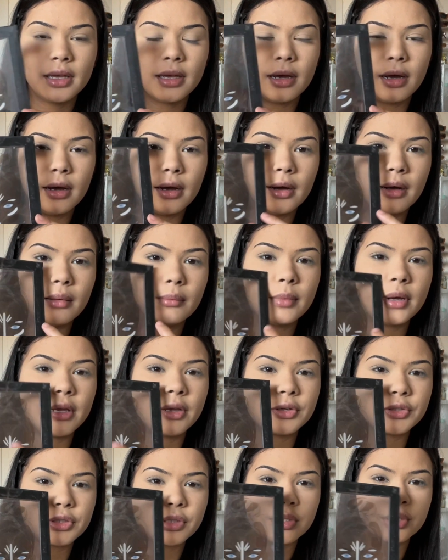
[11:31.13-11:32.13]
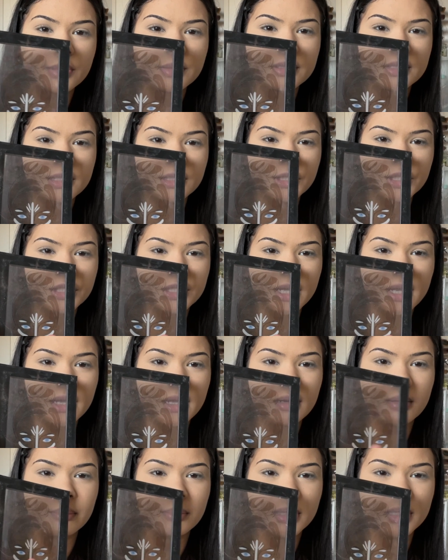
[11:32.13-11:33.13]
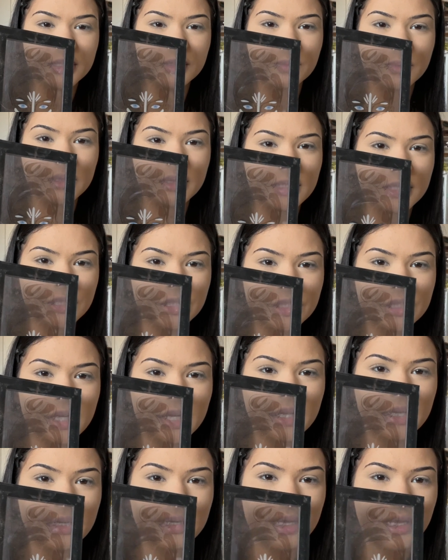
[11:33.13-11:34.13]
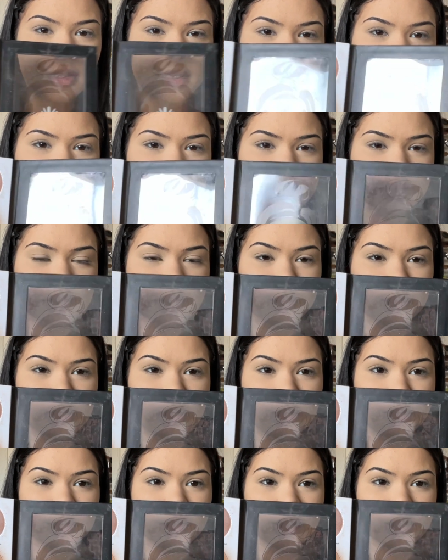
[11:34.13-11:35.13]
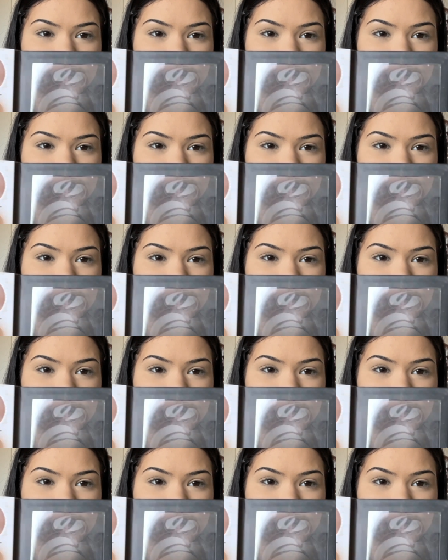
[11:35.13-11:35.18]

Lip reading: I usually use this shade mixed with this shade and then sometimes this